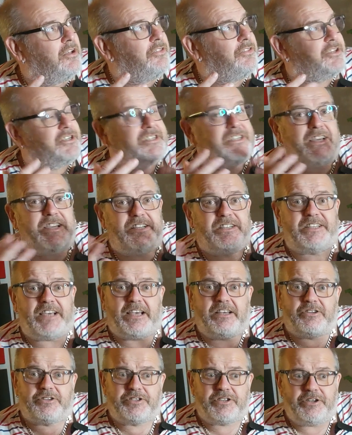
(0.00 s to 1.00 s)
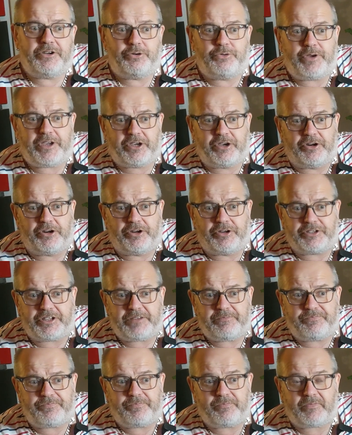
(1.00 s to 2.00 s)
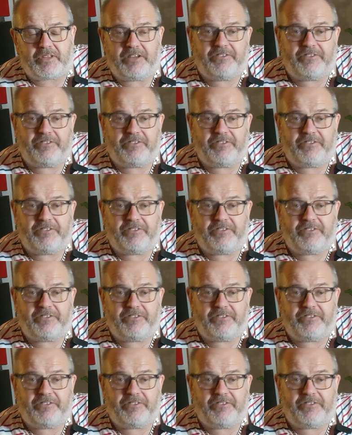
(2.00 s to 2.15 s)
the details in a recording.